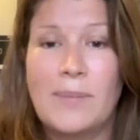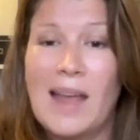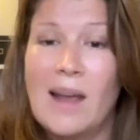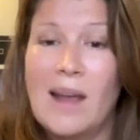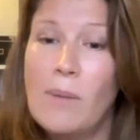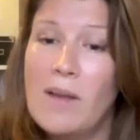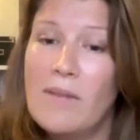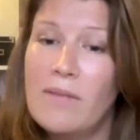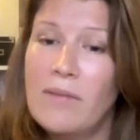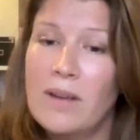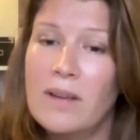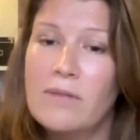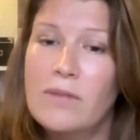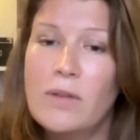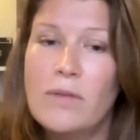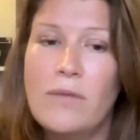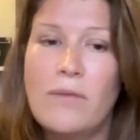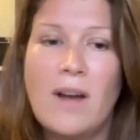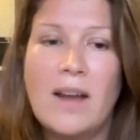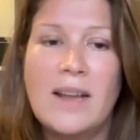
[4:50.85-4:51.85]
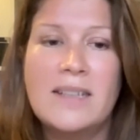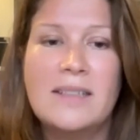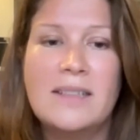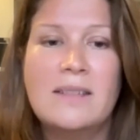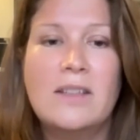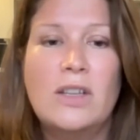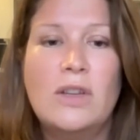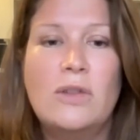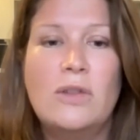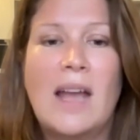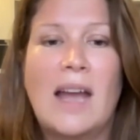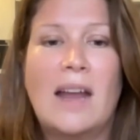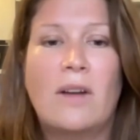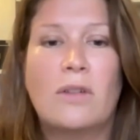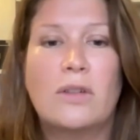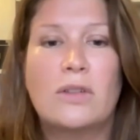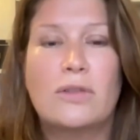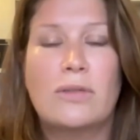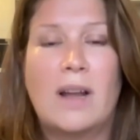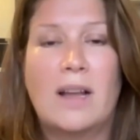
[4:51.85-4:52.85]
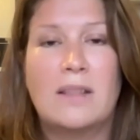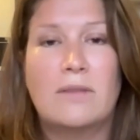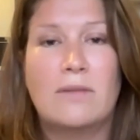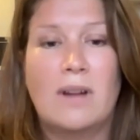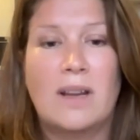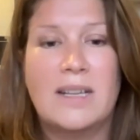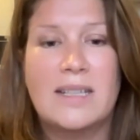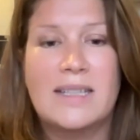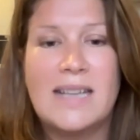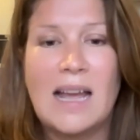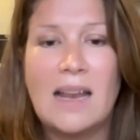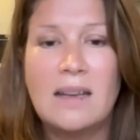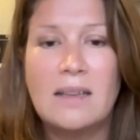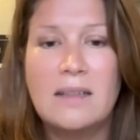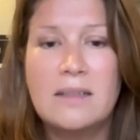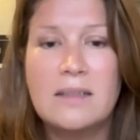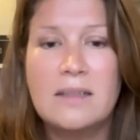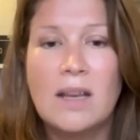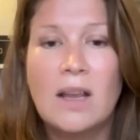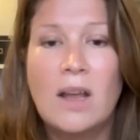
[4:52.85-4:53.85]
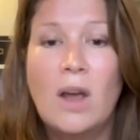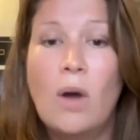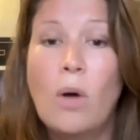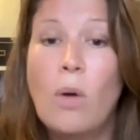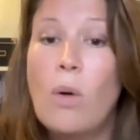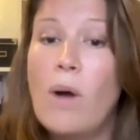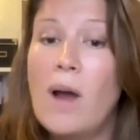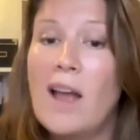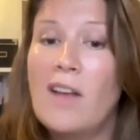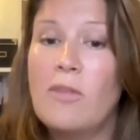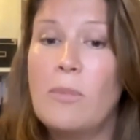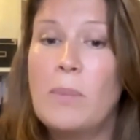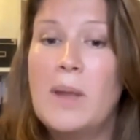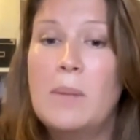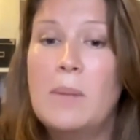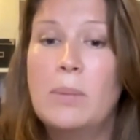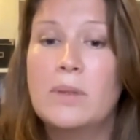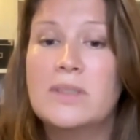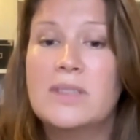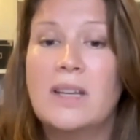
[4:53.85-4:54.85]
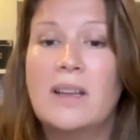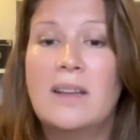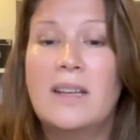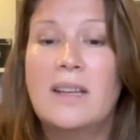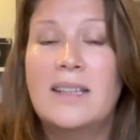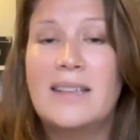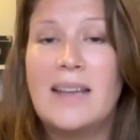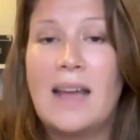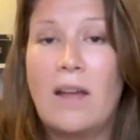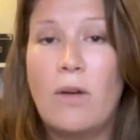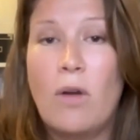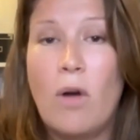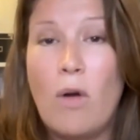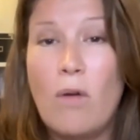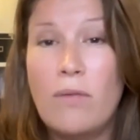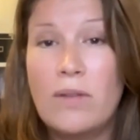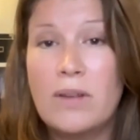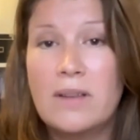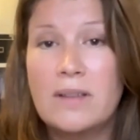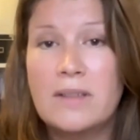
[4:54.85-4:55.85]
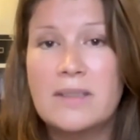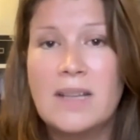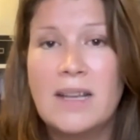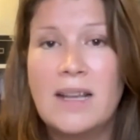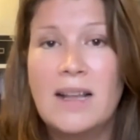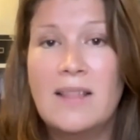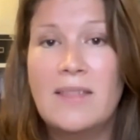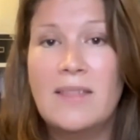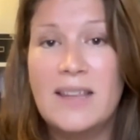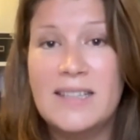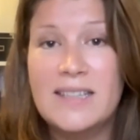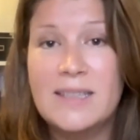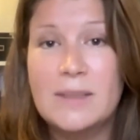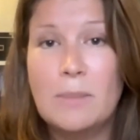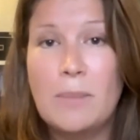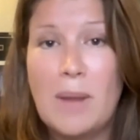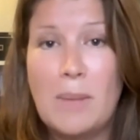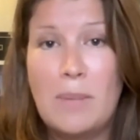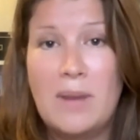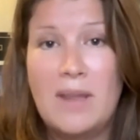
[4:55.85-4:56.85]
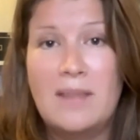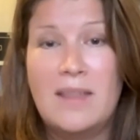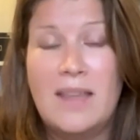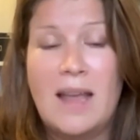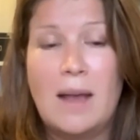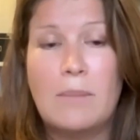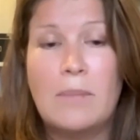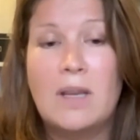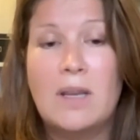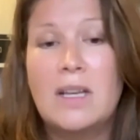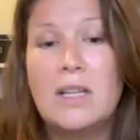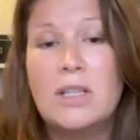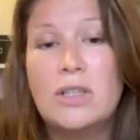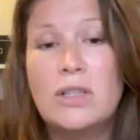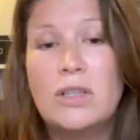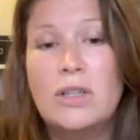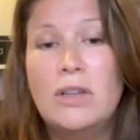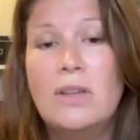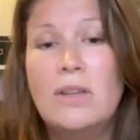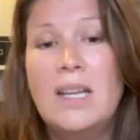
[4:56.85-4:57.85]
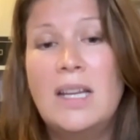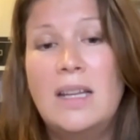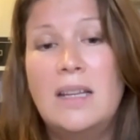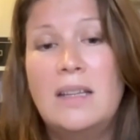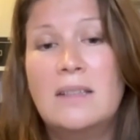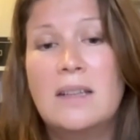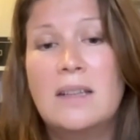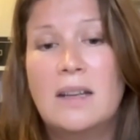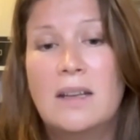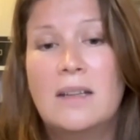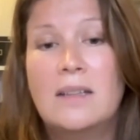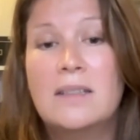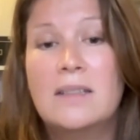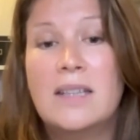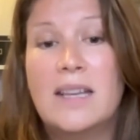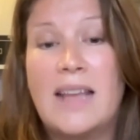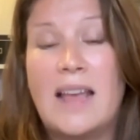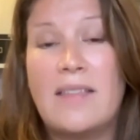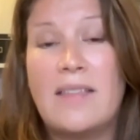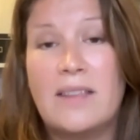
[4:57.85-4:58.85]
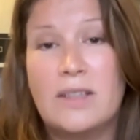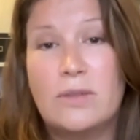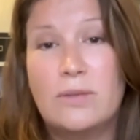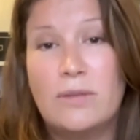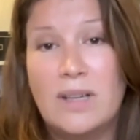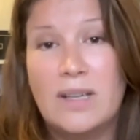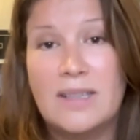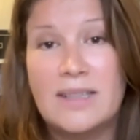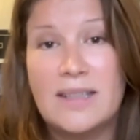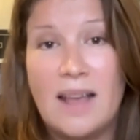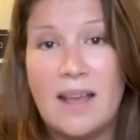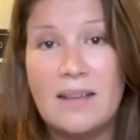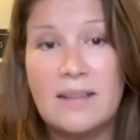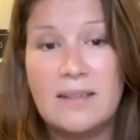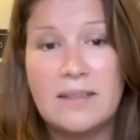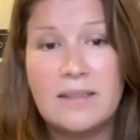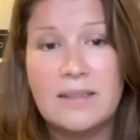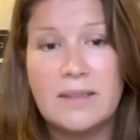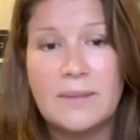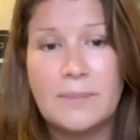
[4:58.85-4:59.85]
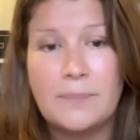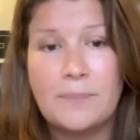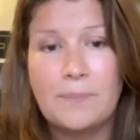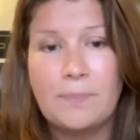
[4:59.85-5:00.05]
However, if you're finding that you cannot attract the right talent or have people turning down offers, this may be the ammunition you need to get this reassessed.